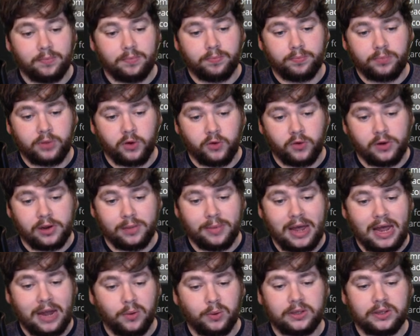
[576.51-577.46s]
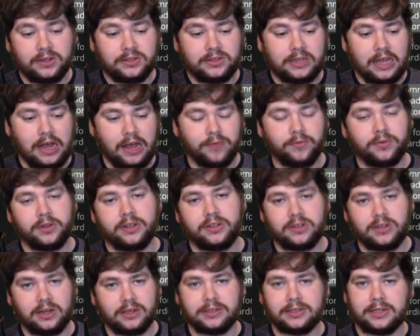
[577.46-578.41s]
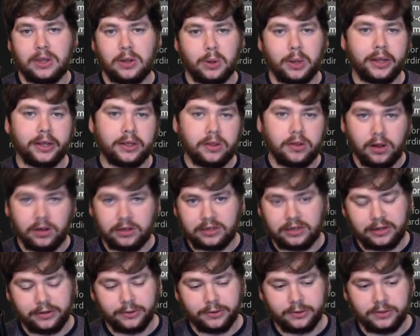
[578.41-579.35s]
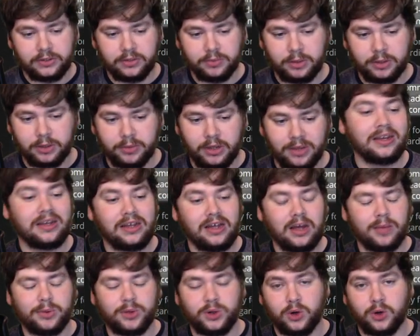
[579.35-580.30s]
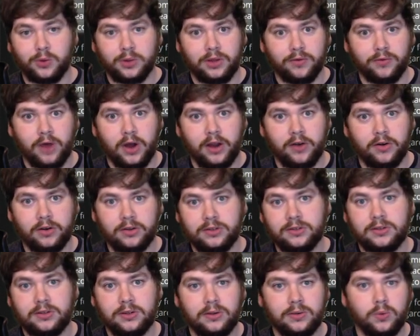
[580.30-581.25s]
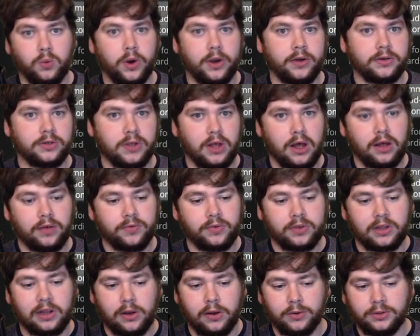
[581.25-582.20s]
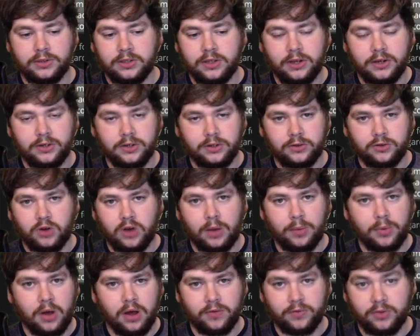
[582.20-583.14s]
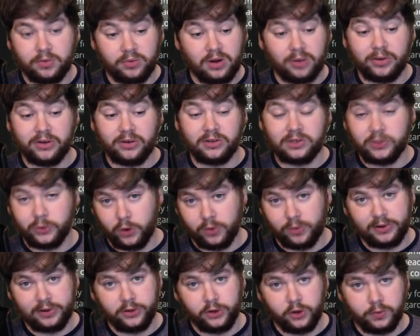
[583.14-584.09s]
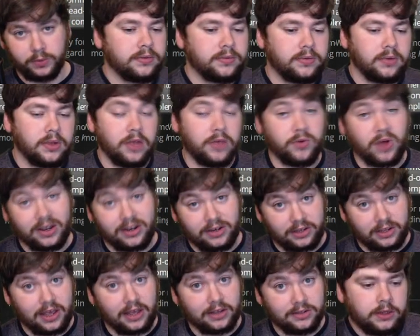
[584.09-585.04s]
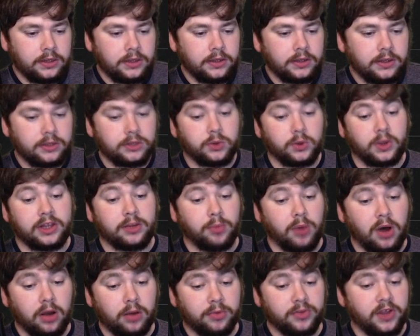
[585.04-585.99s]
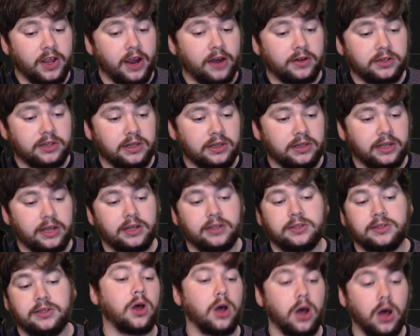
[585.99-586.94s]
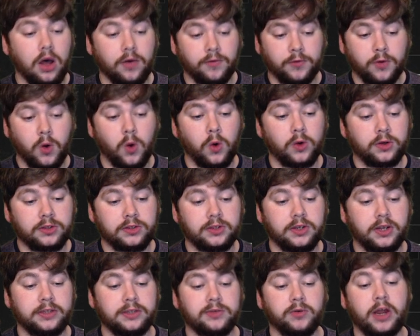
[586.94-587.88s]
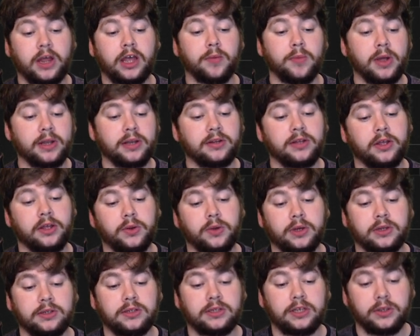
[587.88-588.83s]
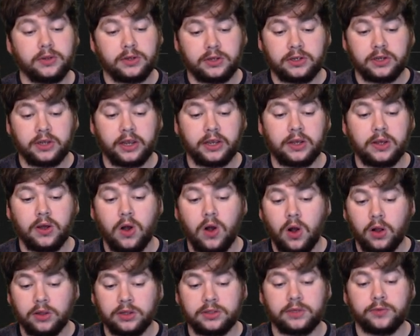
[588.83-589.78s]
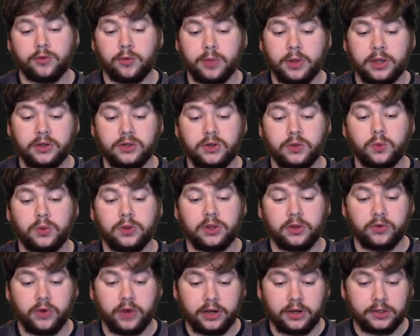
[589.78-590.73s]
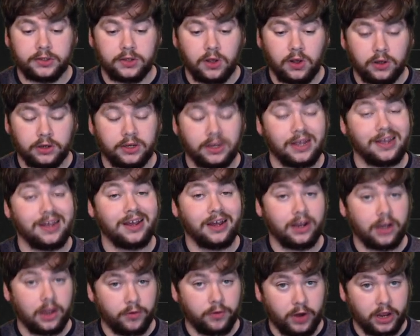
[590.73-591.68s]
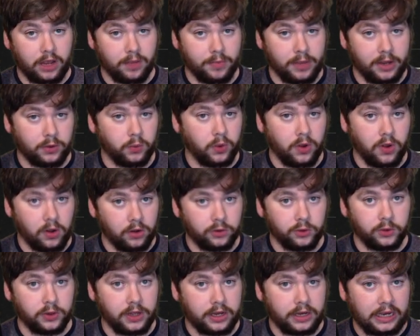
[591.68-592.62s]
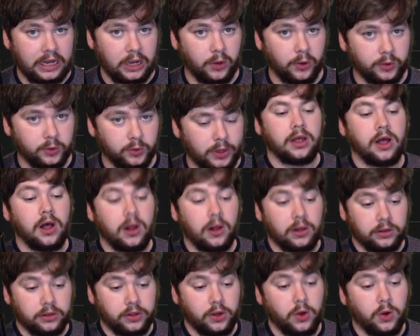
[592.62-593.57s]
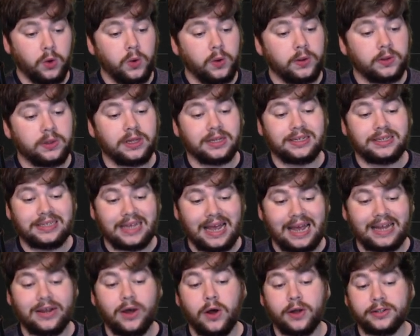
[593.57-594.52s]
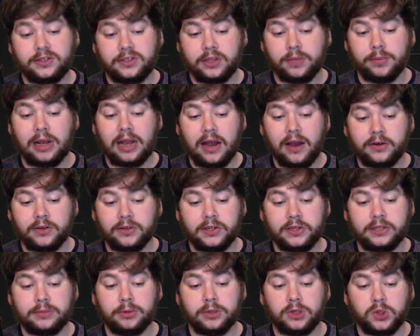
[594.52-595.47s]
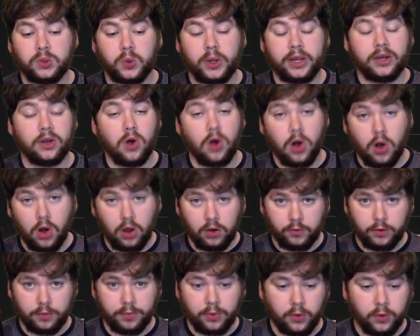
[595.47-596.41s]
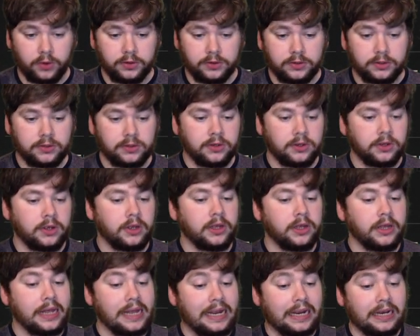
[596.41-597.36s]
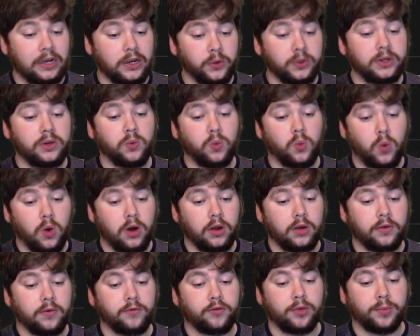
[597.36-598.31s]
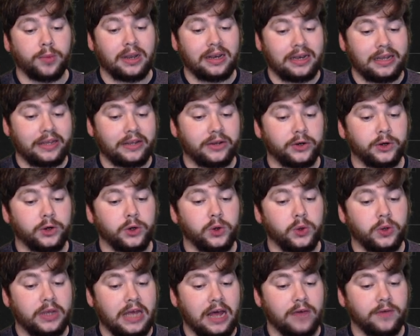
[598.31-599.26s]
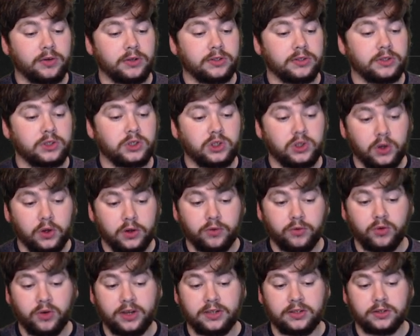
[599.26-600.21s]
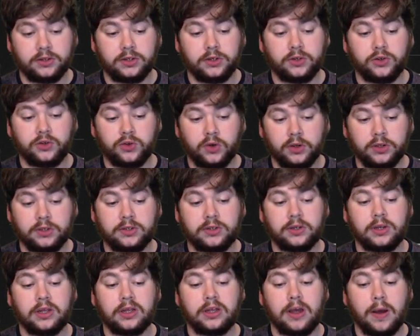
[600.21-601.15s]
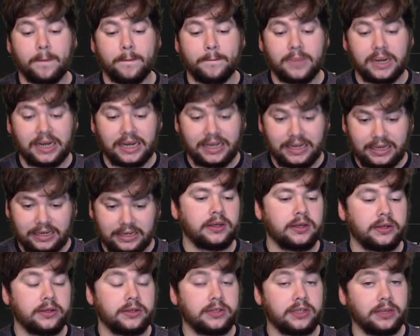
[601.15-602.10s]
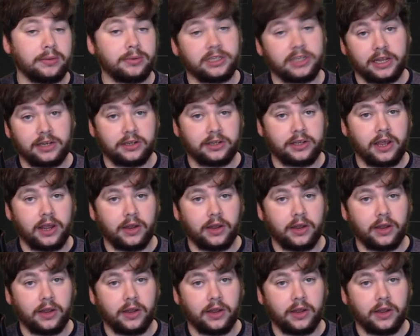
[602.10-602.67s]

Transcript: gorilla man with the staff. These kind of sound like cult leaders to me maybe. I'm sure when the virus wears off and the hallucinations drop off, they're probably just normal humans, if I had to guess. So at the bottom of the article then it says, of course, it's recommended that you continue to take all this information with a grain of salt I recommend we all do that now as well. Although the dead on similarities between all reports, including one from a leaker who gave us good reason to trust completely, seems to indicate